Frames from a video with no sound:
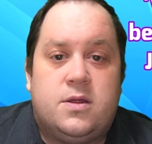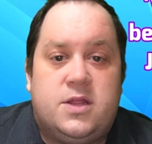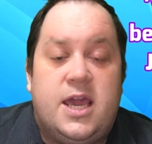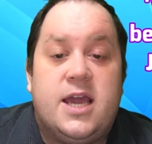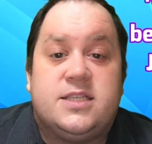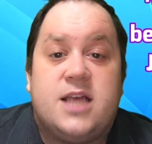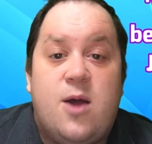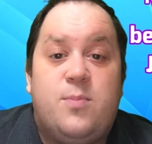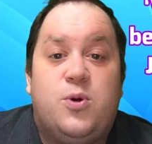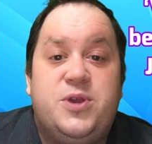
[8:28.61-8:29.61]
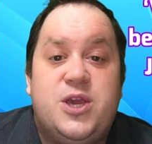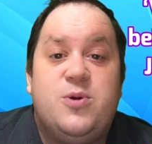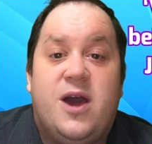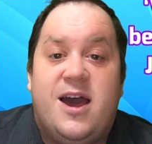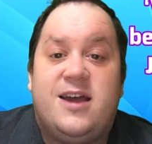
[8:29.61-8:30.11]
The example you
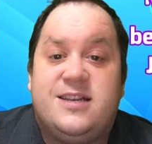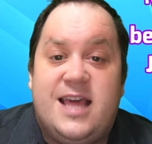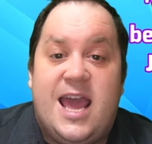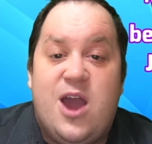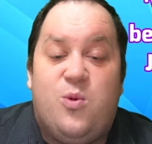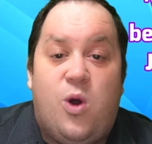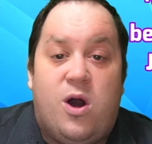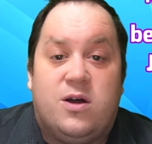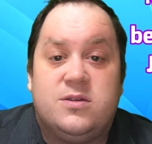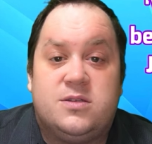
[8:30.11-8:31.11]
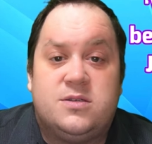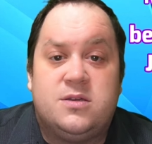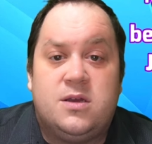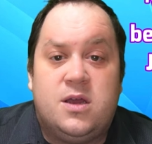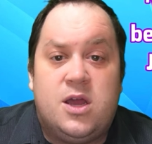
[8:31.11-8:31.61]
heard there was,
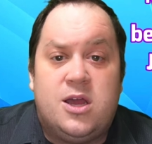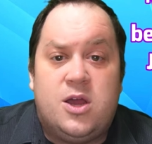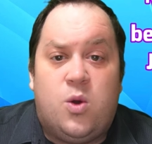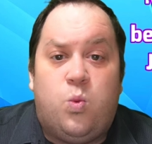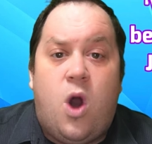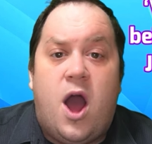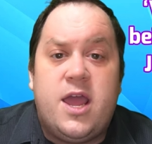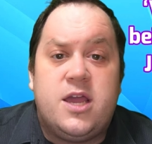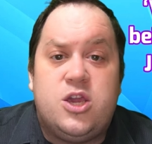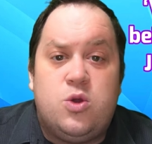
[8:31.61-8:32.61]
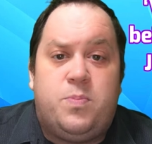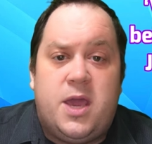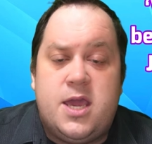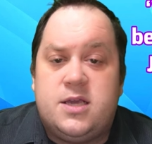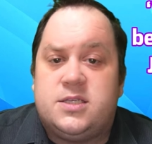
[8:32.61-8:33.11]
why are you
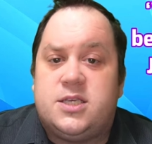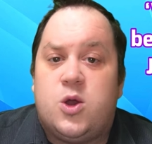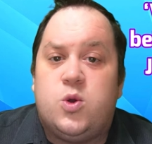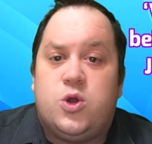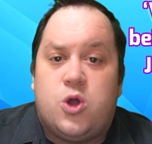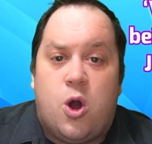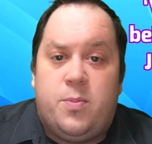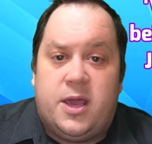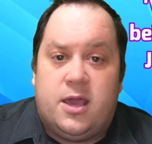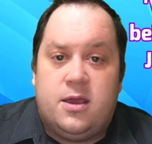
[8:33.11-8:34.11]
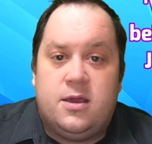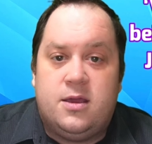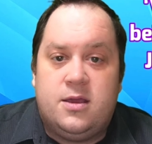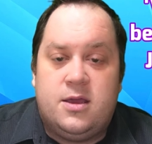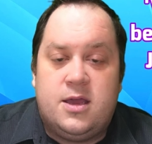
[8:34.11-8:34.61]
being so gobby?
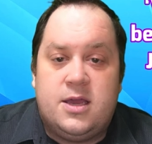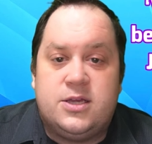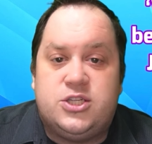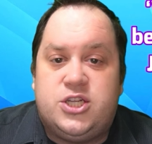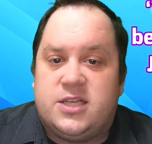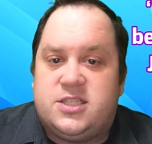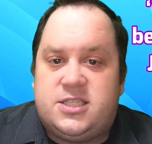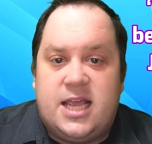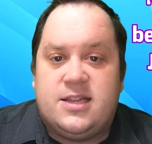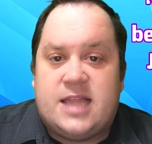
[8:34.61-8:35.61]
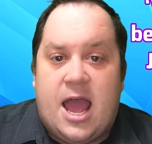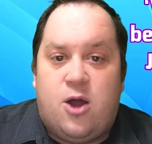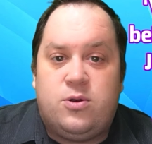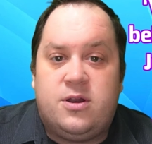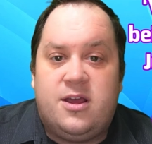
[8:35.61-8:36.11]
Just sit
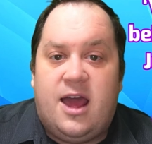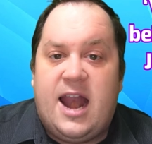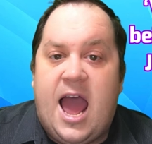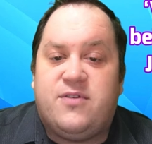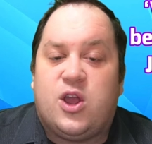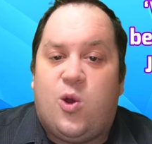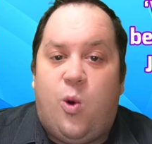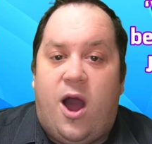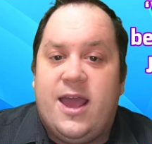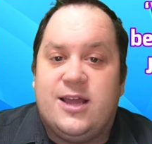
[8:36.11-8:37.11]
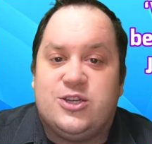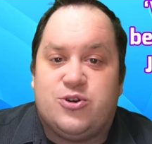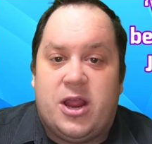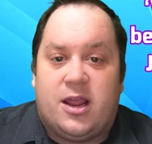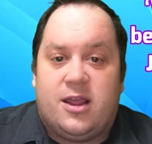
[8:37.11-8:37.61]
down and have a quiet drink.